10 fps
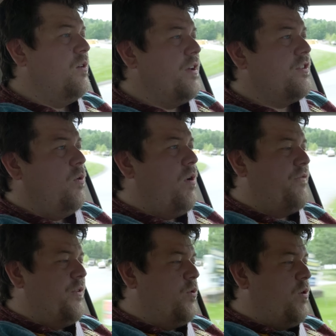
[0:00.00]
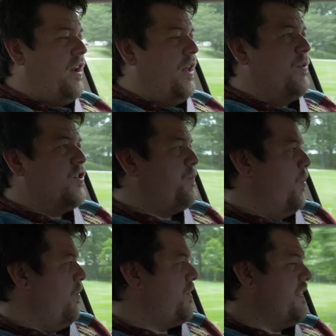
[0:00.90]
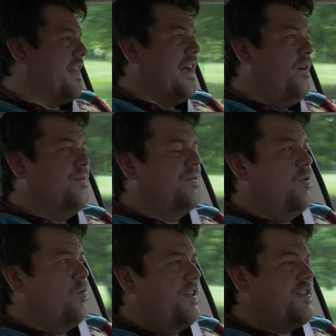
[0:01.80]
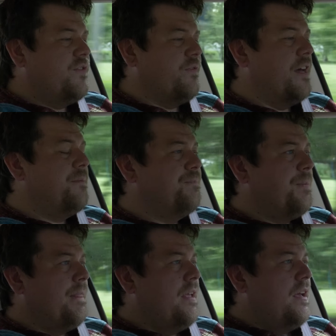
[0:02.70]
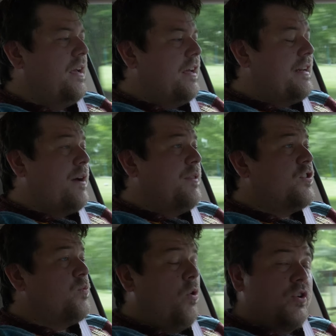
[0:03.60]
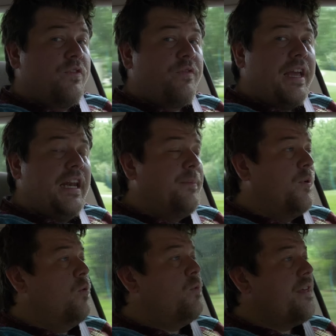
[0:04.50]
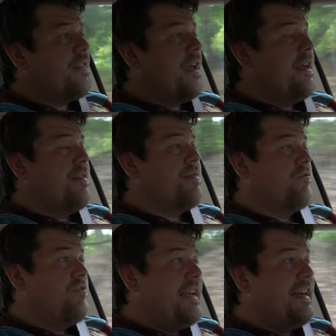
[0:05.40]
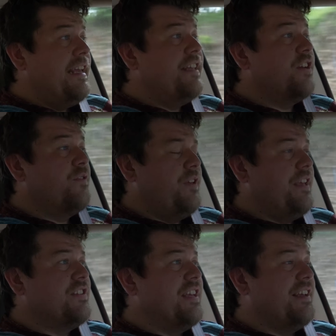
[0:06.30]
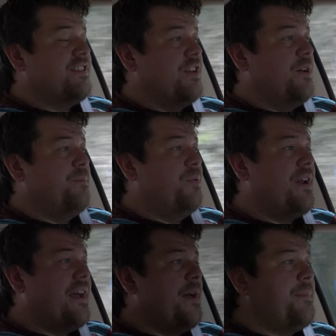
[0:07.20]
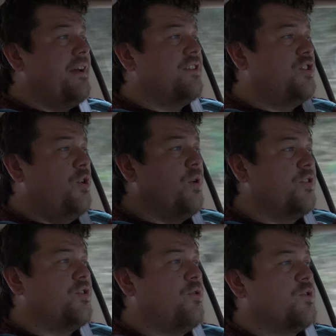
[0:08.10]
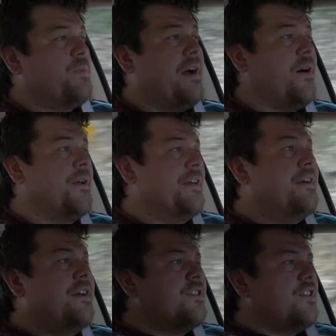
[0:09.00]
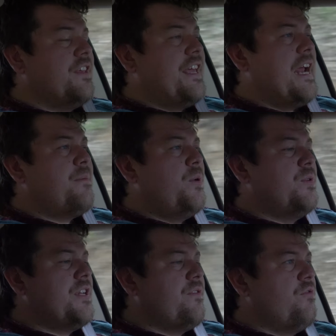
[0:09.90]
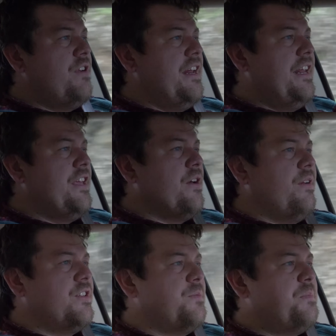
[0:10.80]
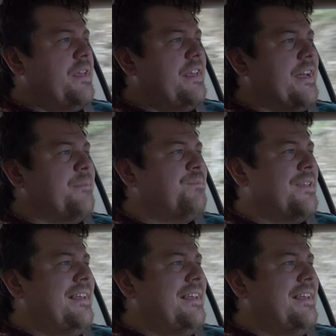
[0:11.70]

yeah, I feel quite low and sporty now. Oh, this is fun. Now, this was available with a 3-litre V6 that put out about 200 horsepower, so the Camry was never really going to be a